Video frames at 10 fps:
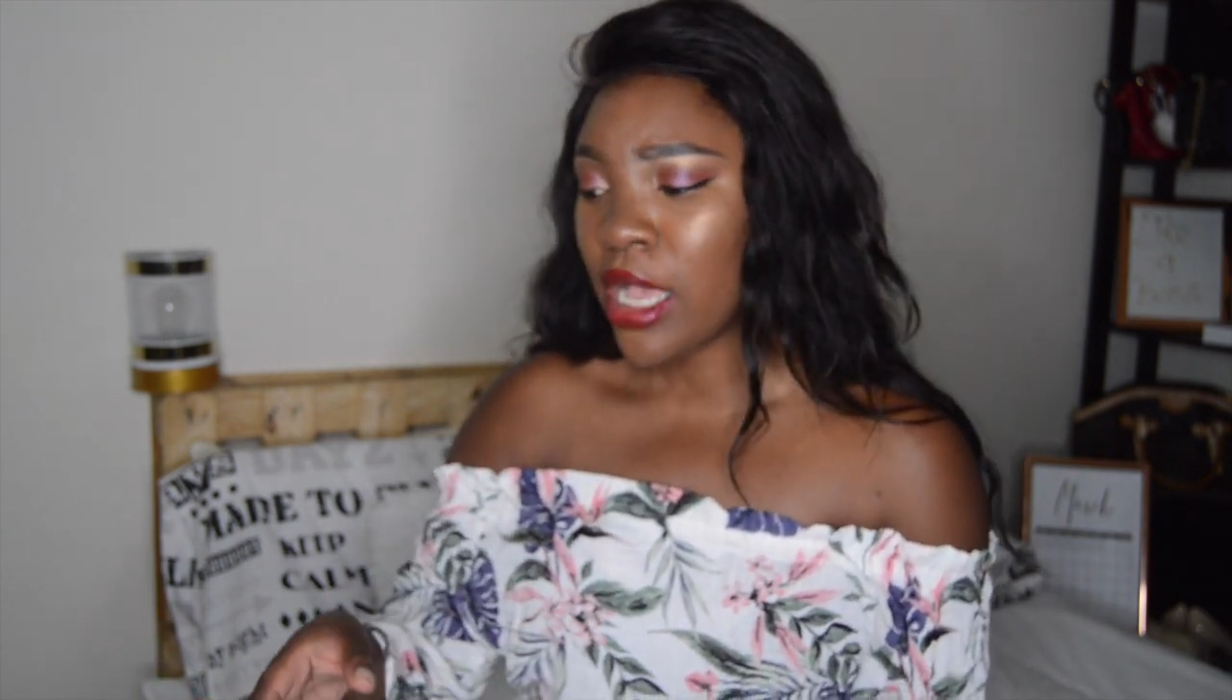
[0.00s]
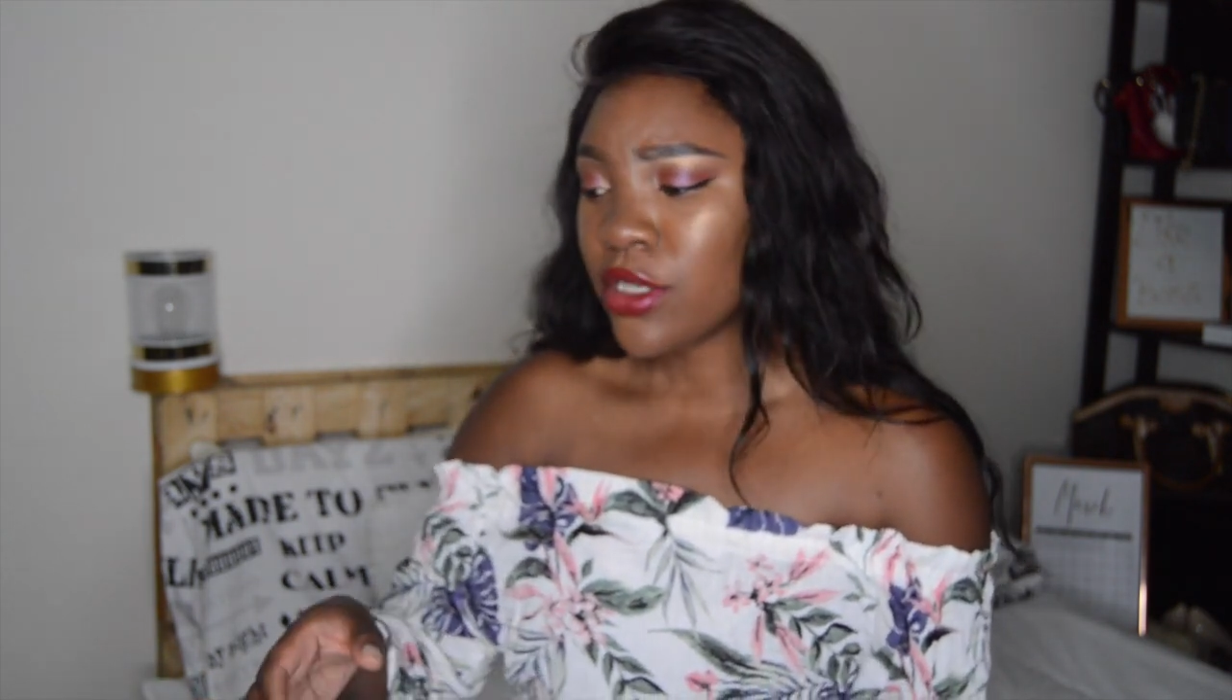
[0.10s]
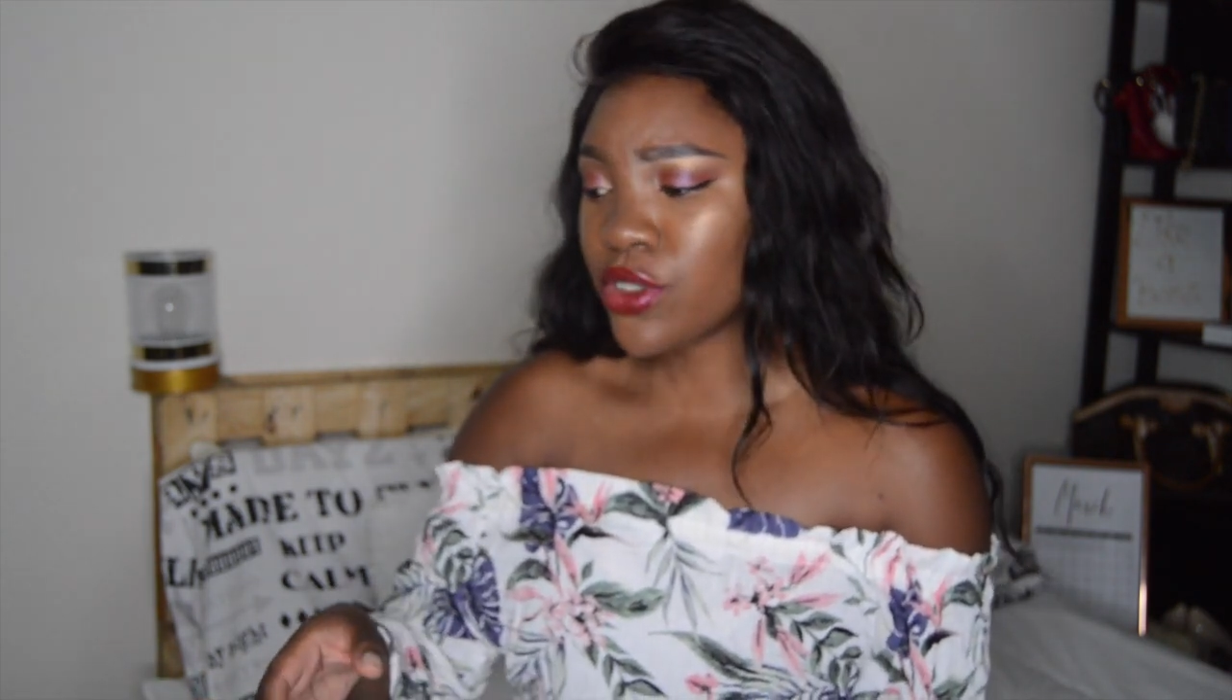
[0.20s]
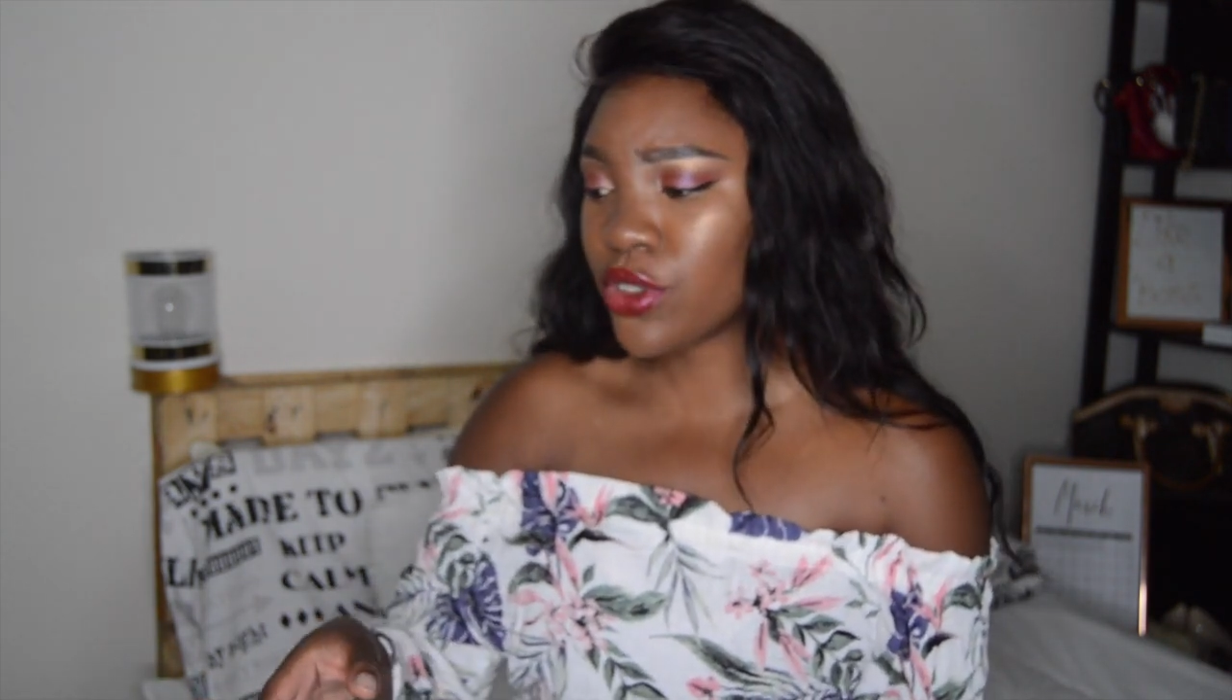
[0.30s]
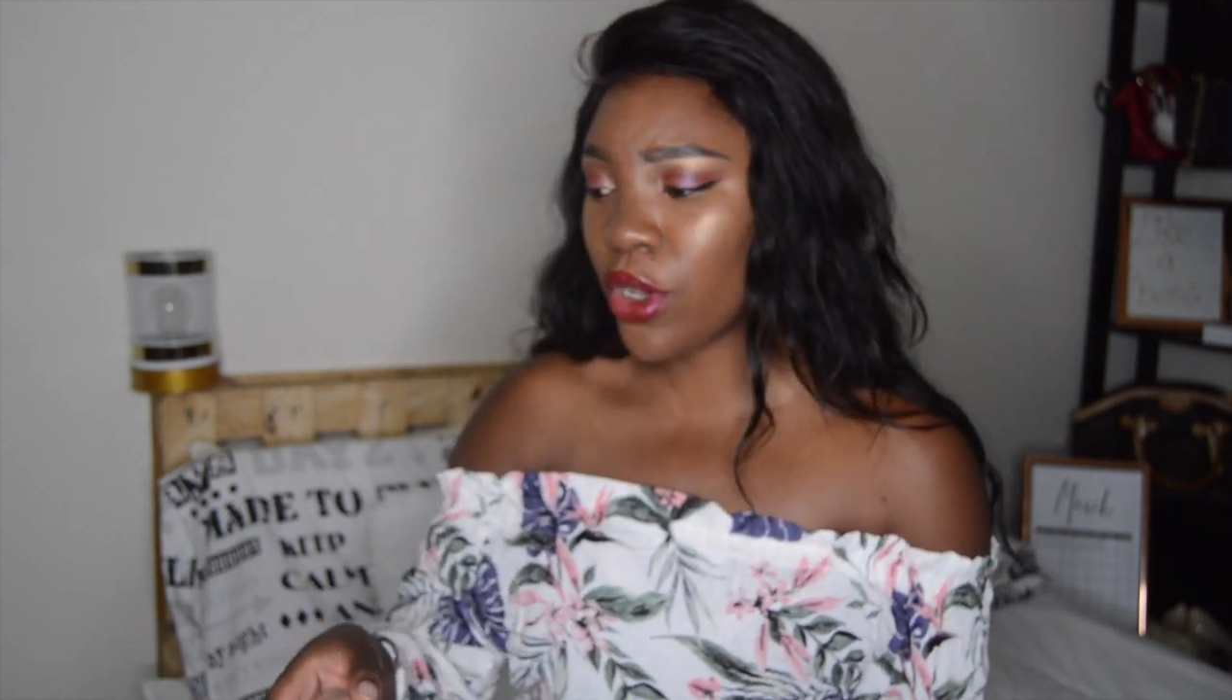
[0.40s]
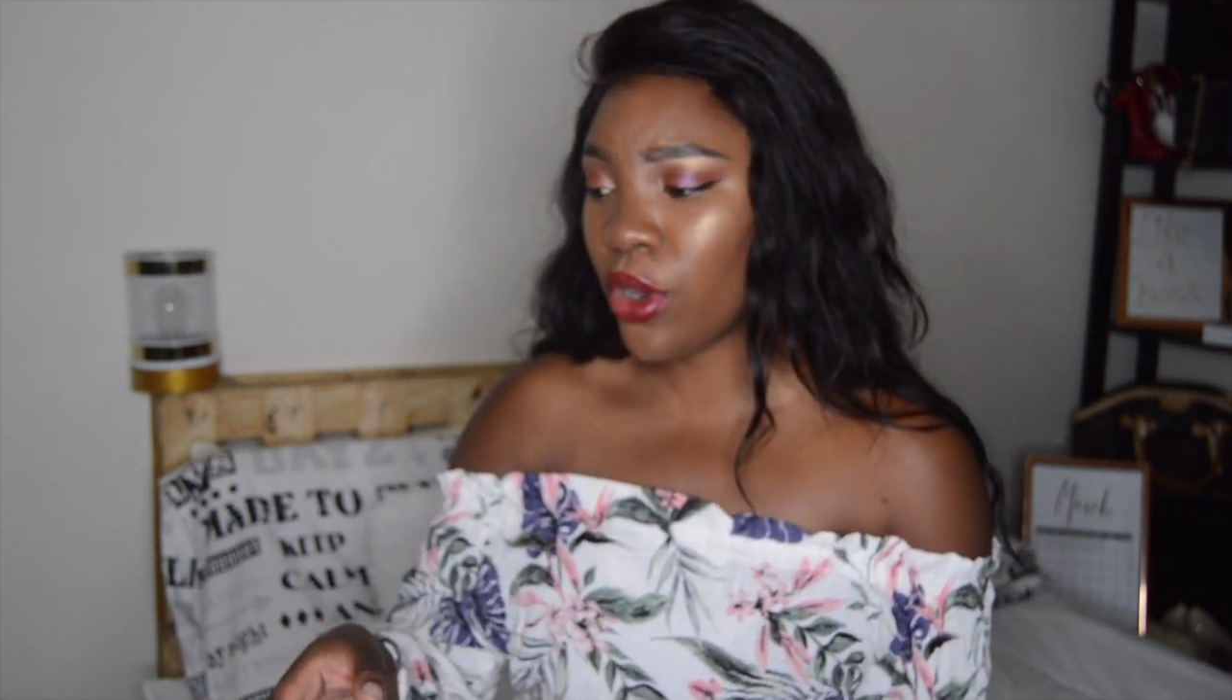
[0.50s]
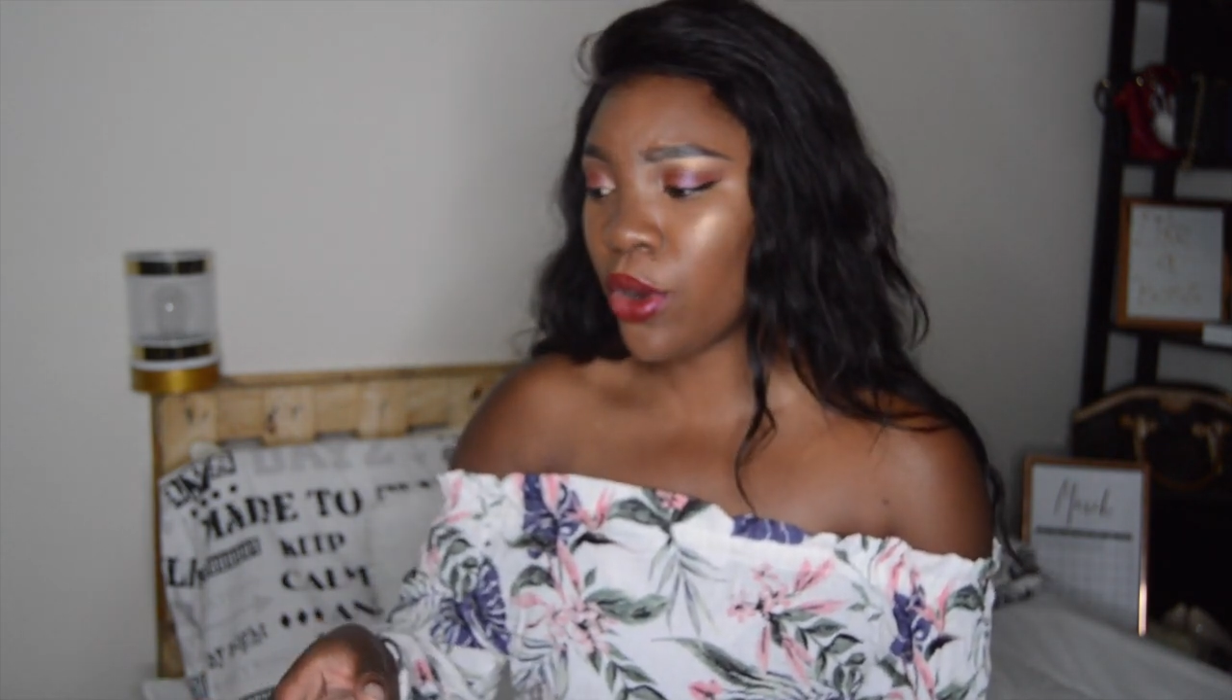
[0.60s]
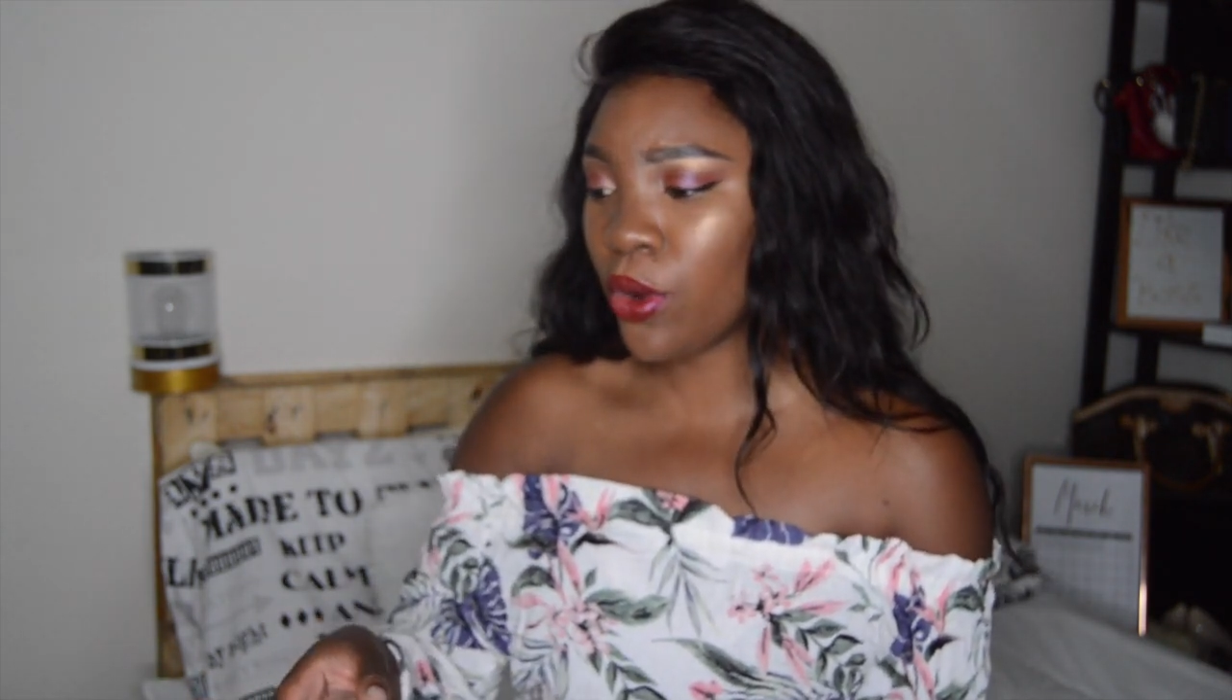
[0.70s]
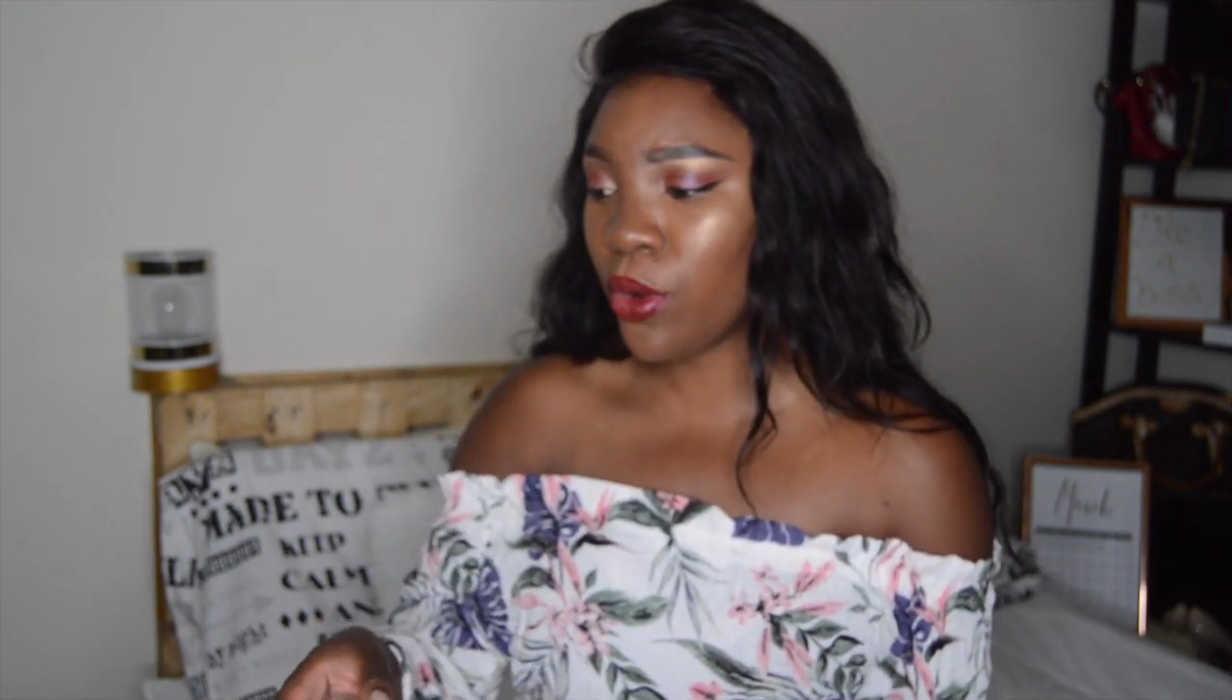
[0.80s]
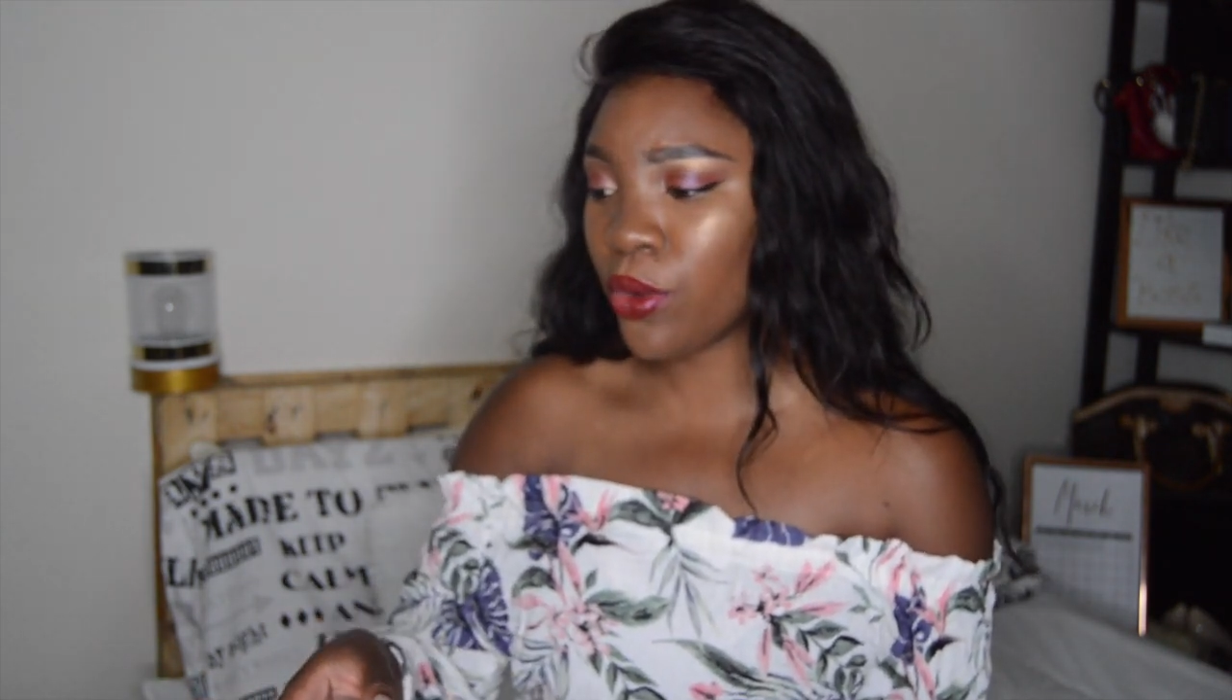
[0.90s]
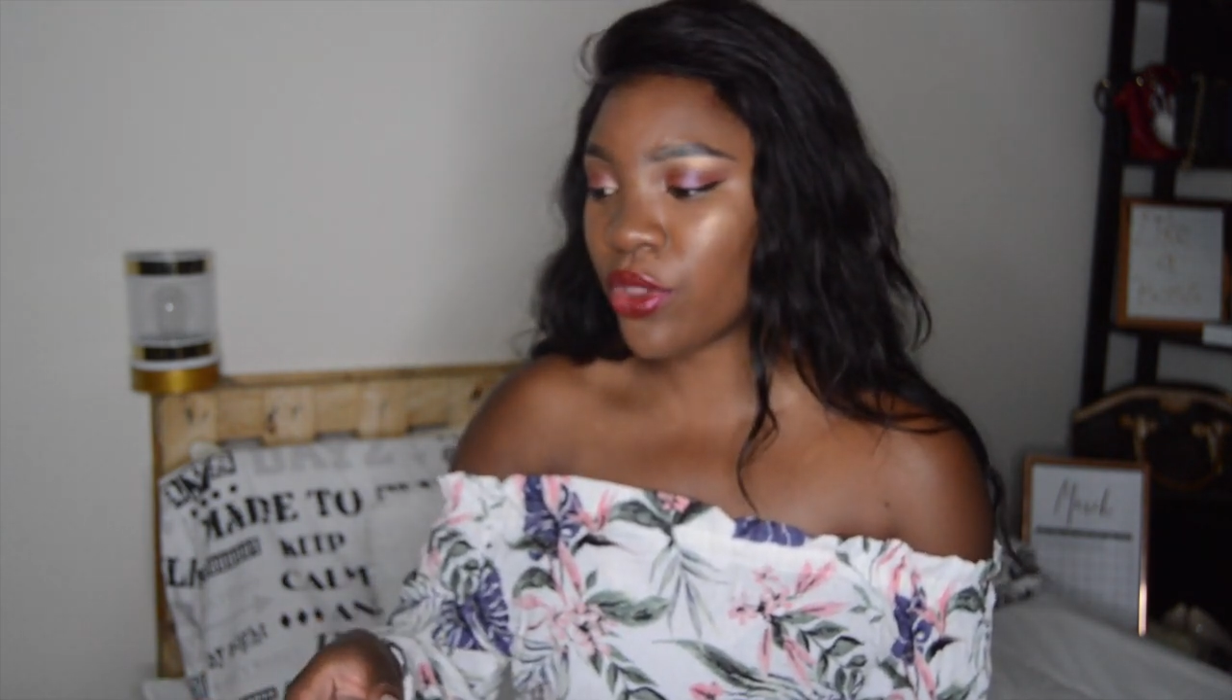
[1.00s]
So